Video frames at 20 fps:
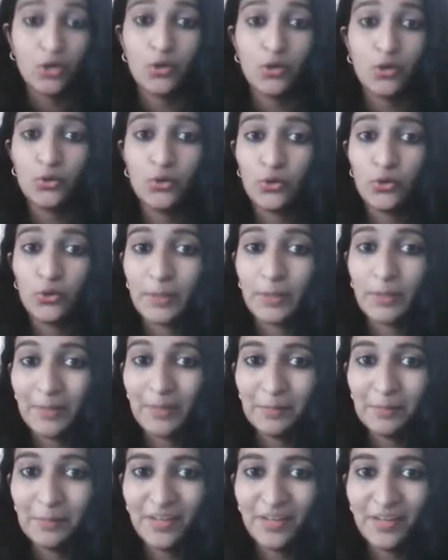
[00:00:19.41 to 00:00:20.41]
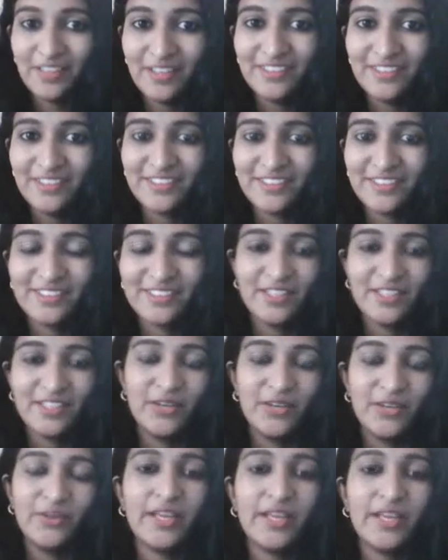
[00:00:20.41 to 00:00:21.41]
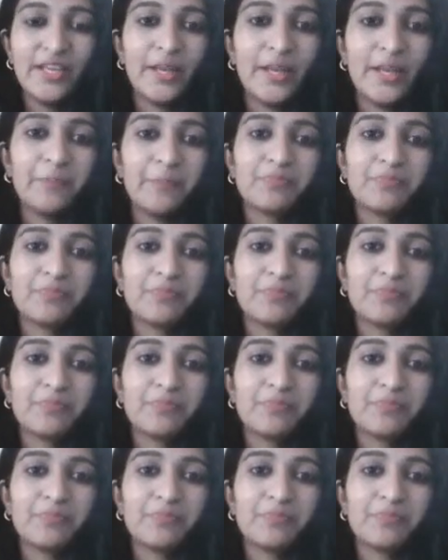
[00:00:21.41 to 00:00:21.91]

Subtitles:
Do you remember? Okay,